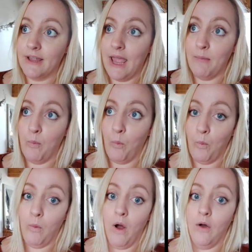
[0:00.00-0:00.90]

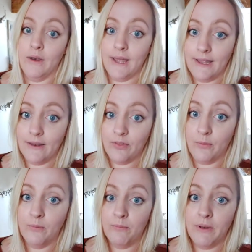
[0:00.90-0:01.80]
came on and I
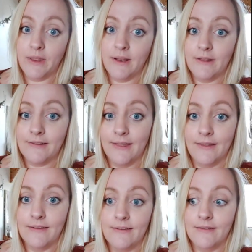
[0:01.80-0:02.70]
thought, bloody hell, let's get
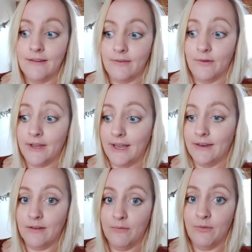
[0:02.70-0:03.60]
this on and get
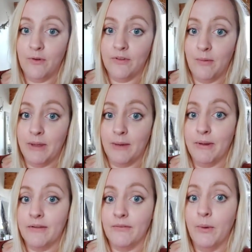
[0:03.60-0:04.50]
it done before I start making a
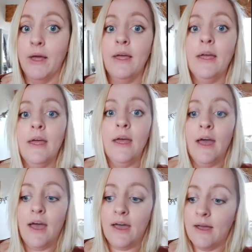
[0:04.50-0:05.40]
mess everywhere.
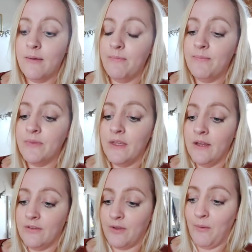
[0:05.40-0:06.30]

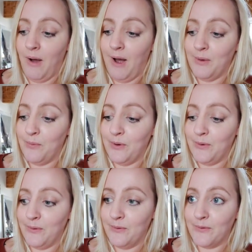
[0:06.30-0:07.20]
So I
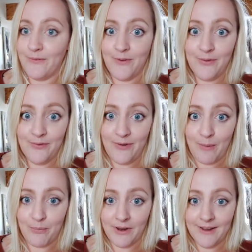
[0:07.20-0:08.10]
will review the
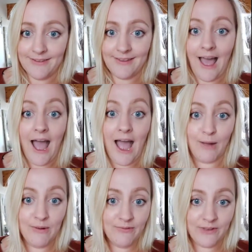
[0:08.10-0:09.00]
fabrics, how
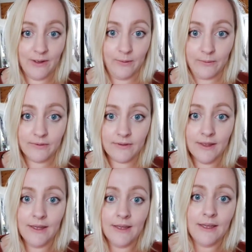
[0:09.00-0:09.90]
it feels,
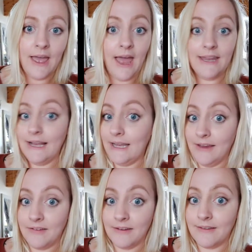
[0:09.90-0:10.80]
any
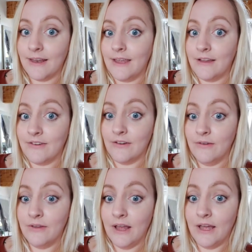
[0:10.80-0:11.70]
leakages, any
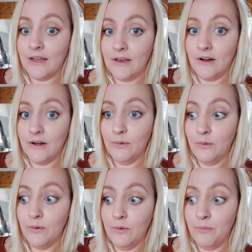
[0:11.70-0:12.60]
issues, and I
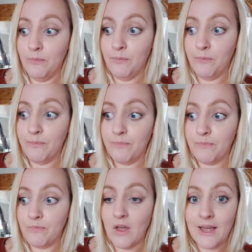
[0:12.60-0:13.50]
will
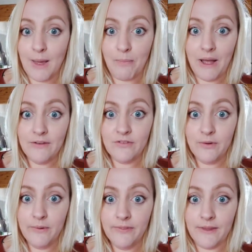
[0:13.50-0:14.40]
get back to
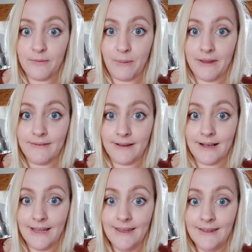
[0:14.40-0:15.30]
you on this
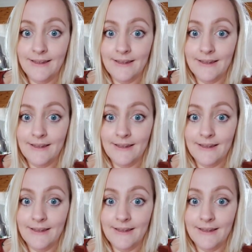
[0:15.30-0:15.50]
basically.